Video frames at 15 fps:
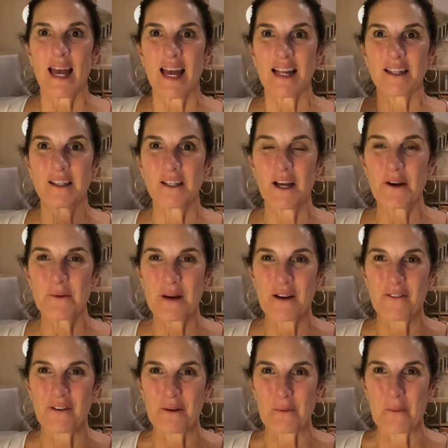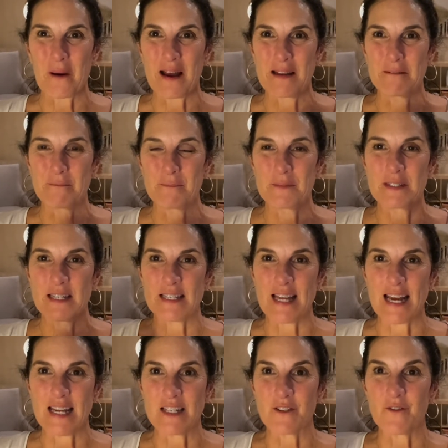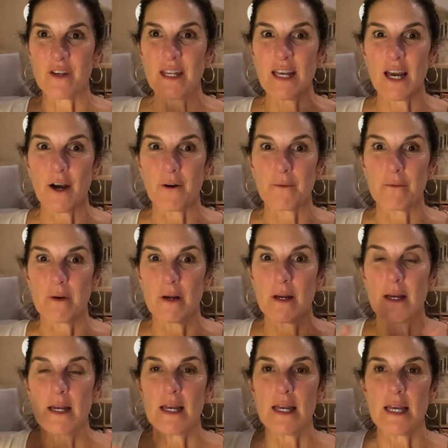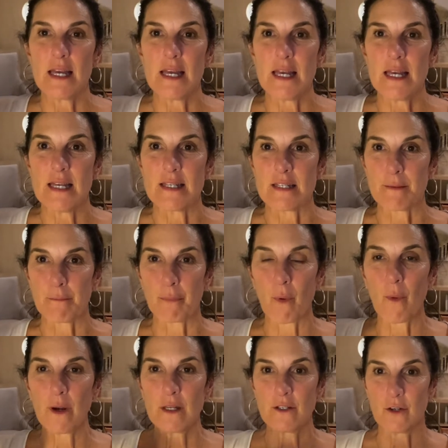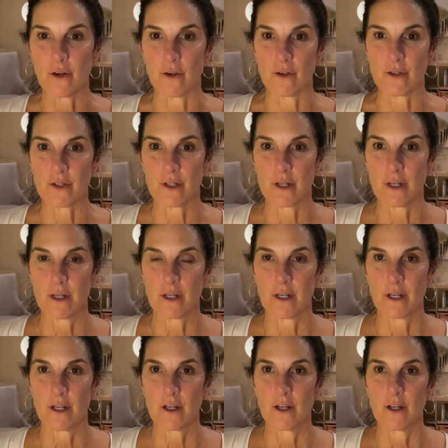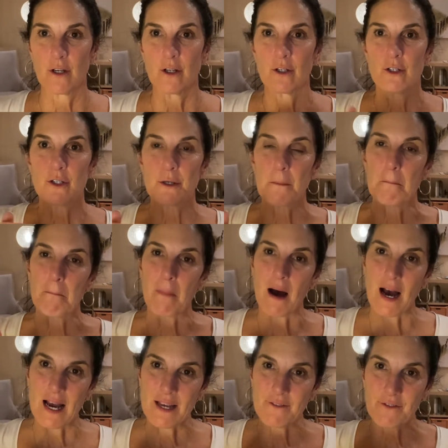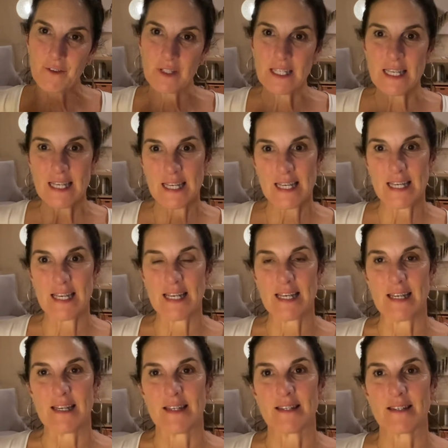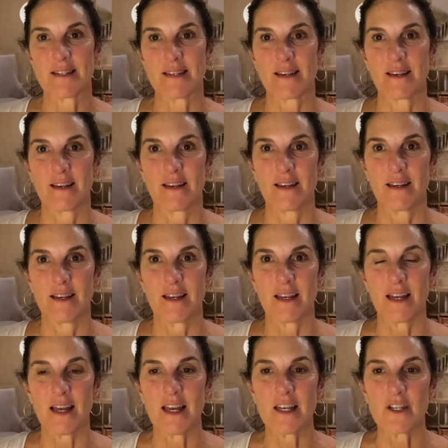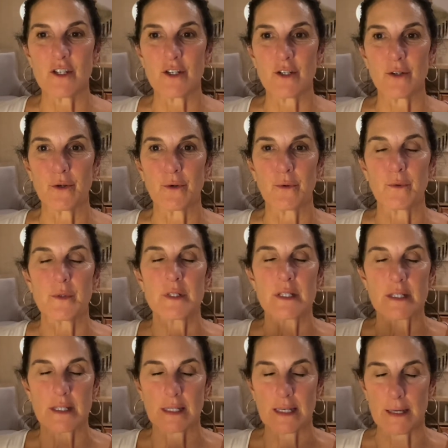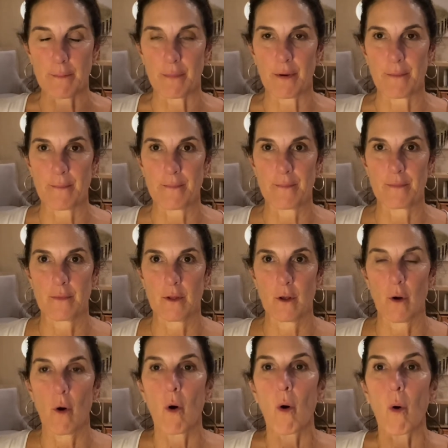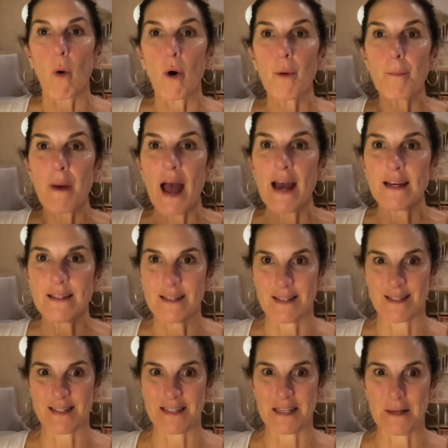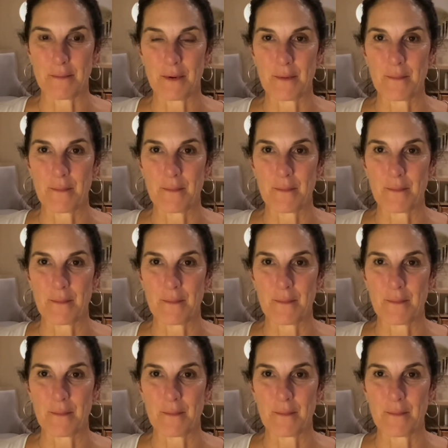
Hello everyone. Today's video is some pointers to mindfully ease into sleep or back to sleep.